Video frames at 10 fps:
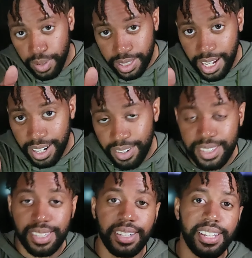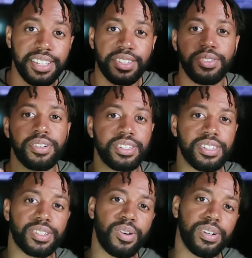o'clock on Sunday. So you can
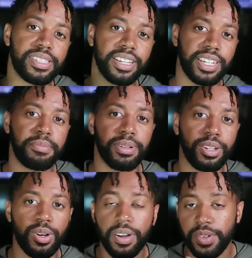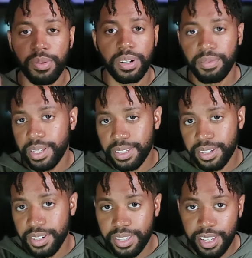just go into the link below if you want to register
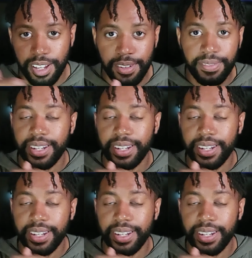yourself.